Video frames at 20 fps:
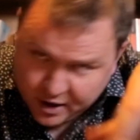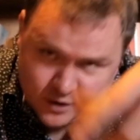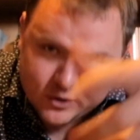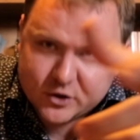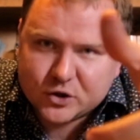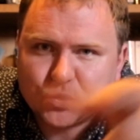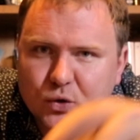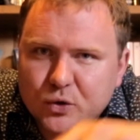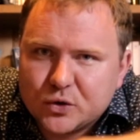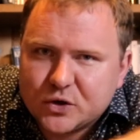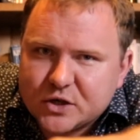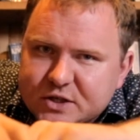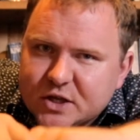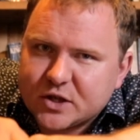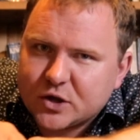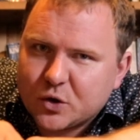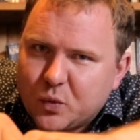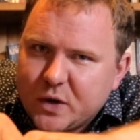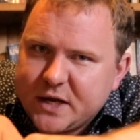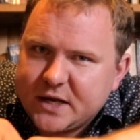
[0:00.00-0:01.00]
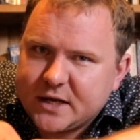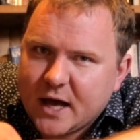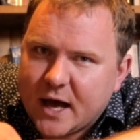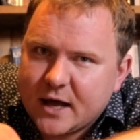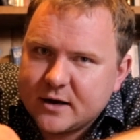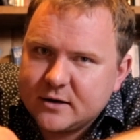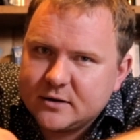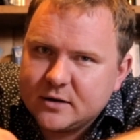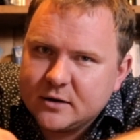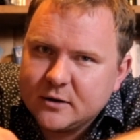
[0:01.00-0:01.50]
The truth is, at the
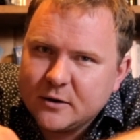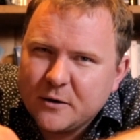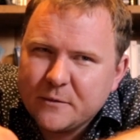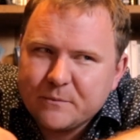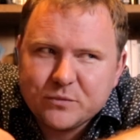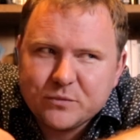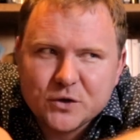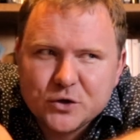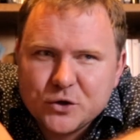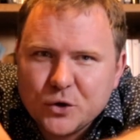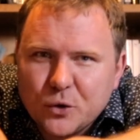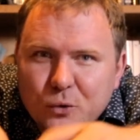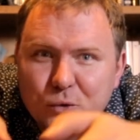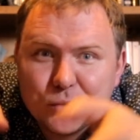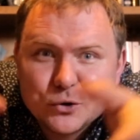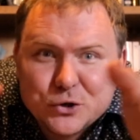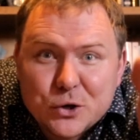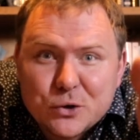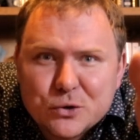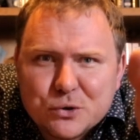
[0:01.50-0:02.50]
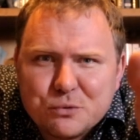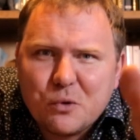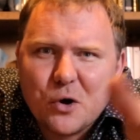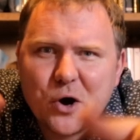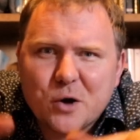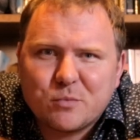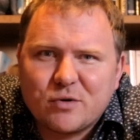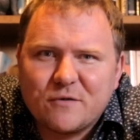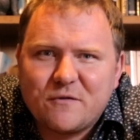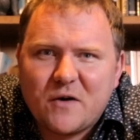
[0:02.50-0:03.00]
weekend, you're all youth
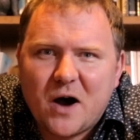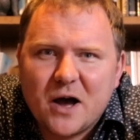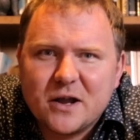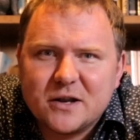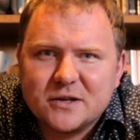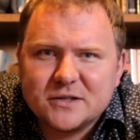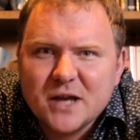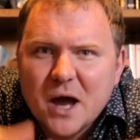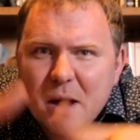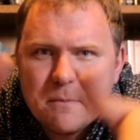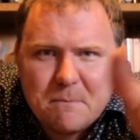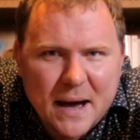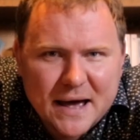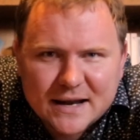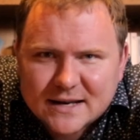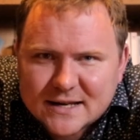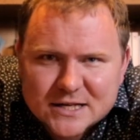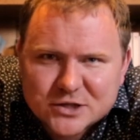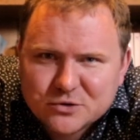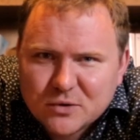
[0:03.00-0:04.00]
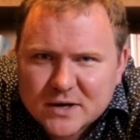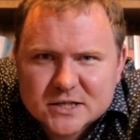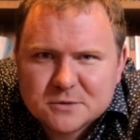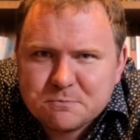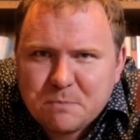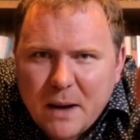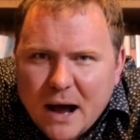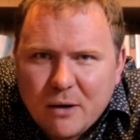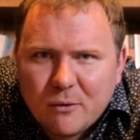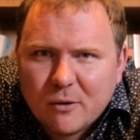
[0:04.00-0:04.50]
work providers, badly dressed
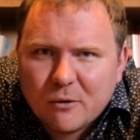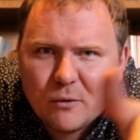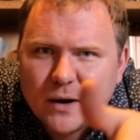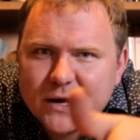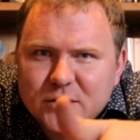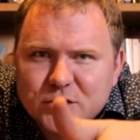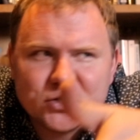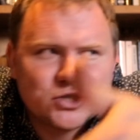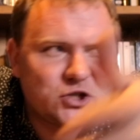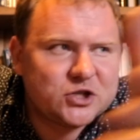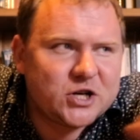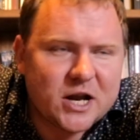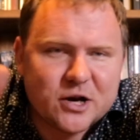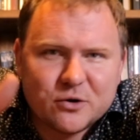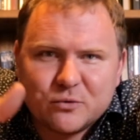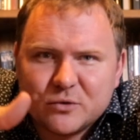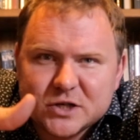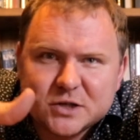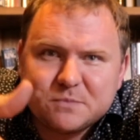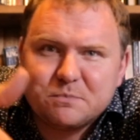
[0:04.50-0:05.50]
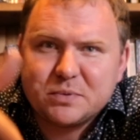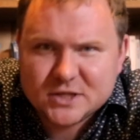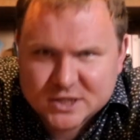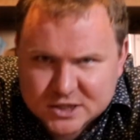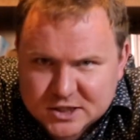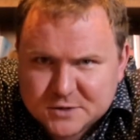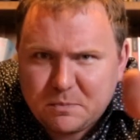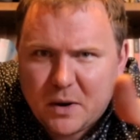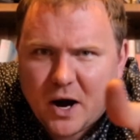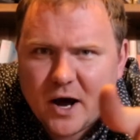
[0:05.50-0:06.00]
Power Rangers, generous but
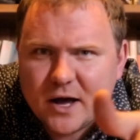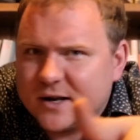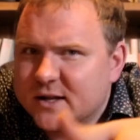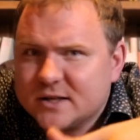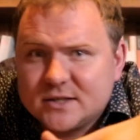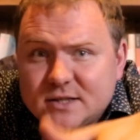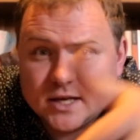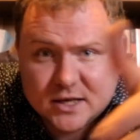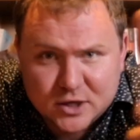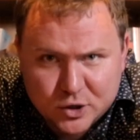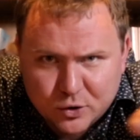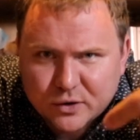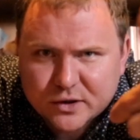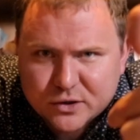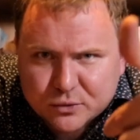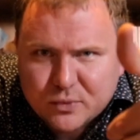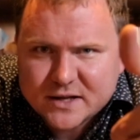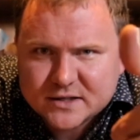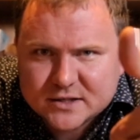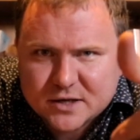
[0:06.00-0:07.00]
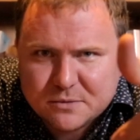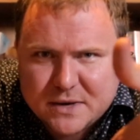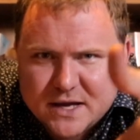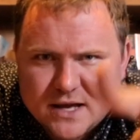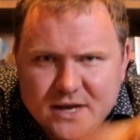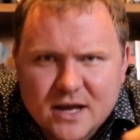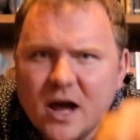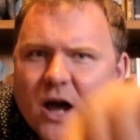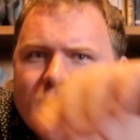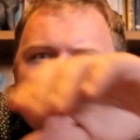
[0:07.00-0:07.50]
spineless. Think you're a threat to
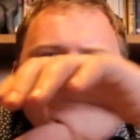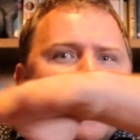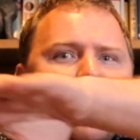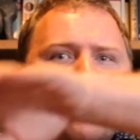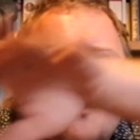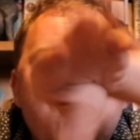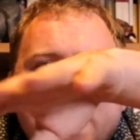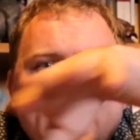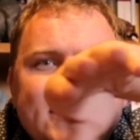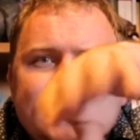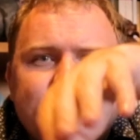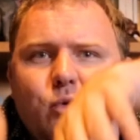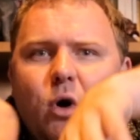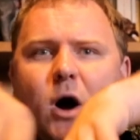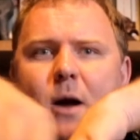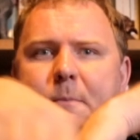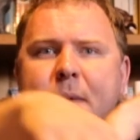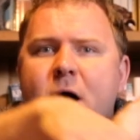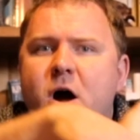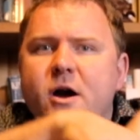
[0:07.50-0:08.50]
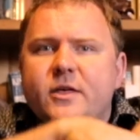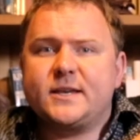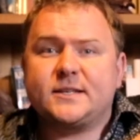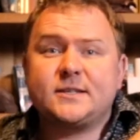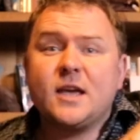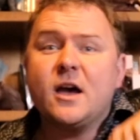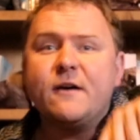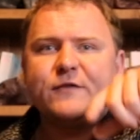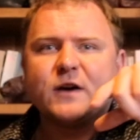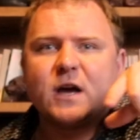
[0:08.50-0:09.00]
me? No way do I buy this.
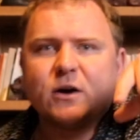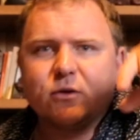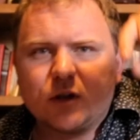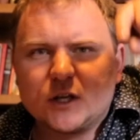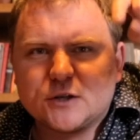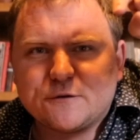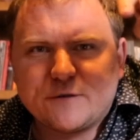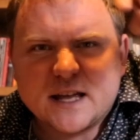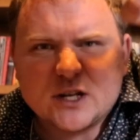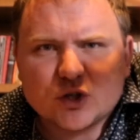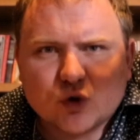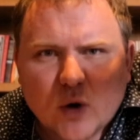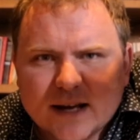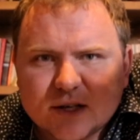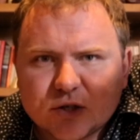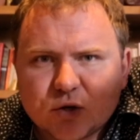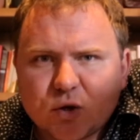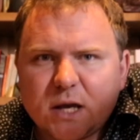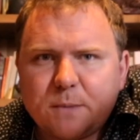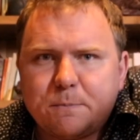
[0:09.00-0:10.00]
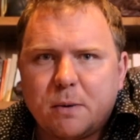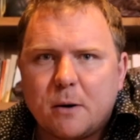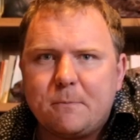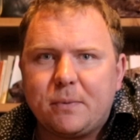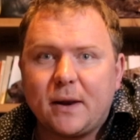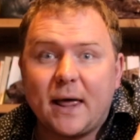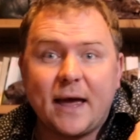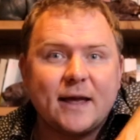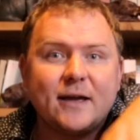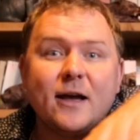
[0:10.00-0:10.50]
Forget those fake tracks you keep on
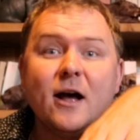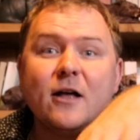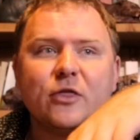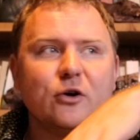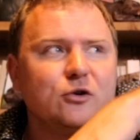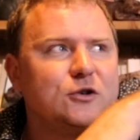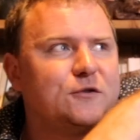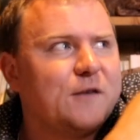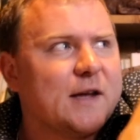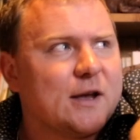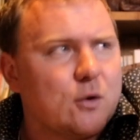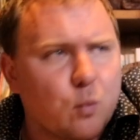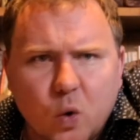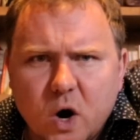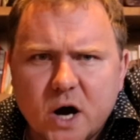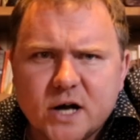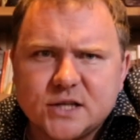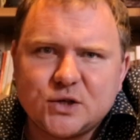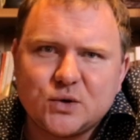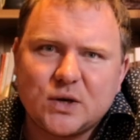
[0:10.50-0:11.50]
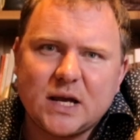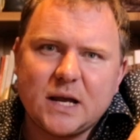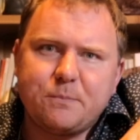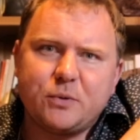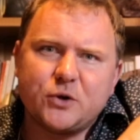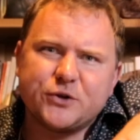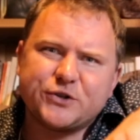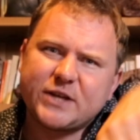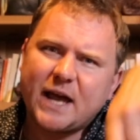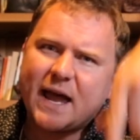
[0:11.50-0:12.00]
playing, those fake words you keep
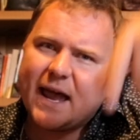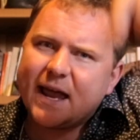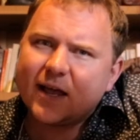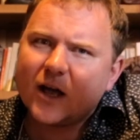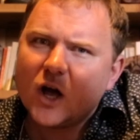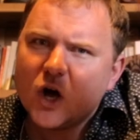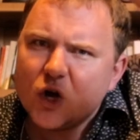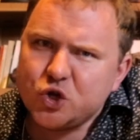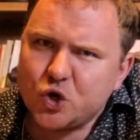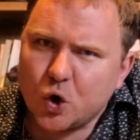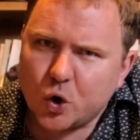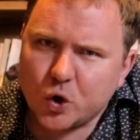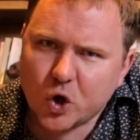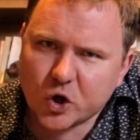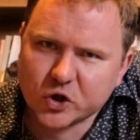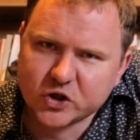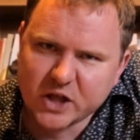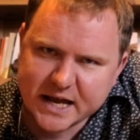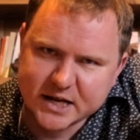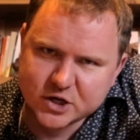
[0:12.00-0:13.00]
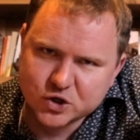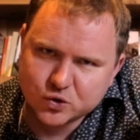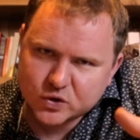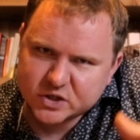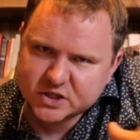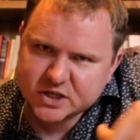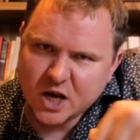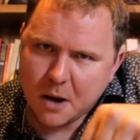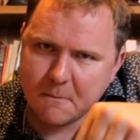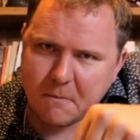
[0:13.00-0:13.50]
on saying. You're not
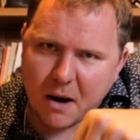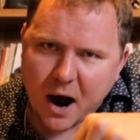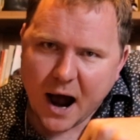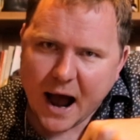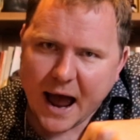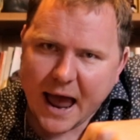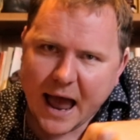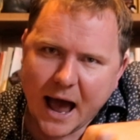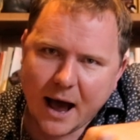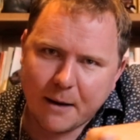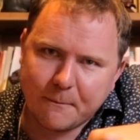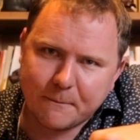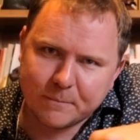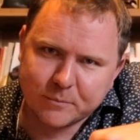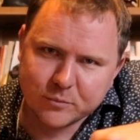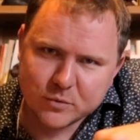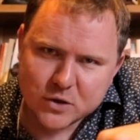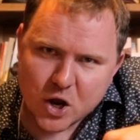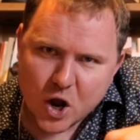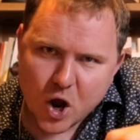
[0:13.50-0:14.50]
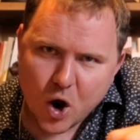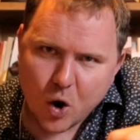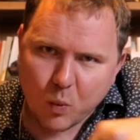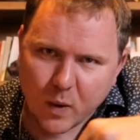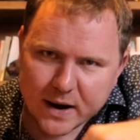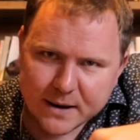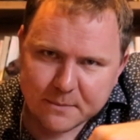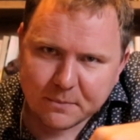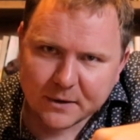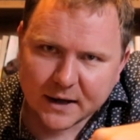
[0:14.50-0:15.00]
dangerous, but I am
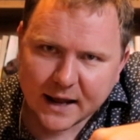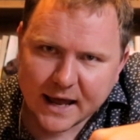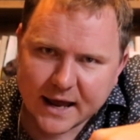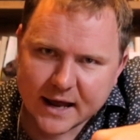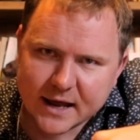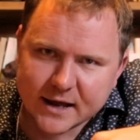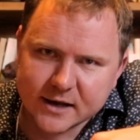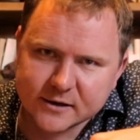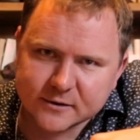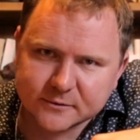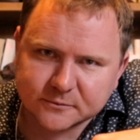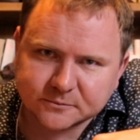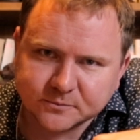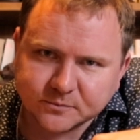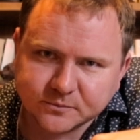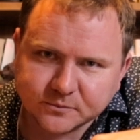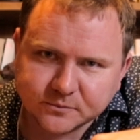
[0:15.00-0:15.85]
when playing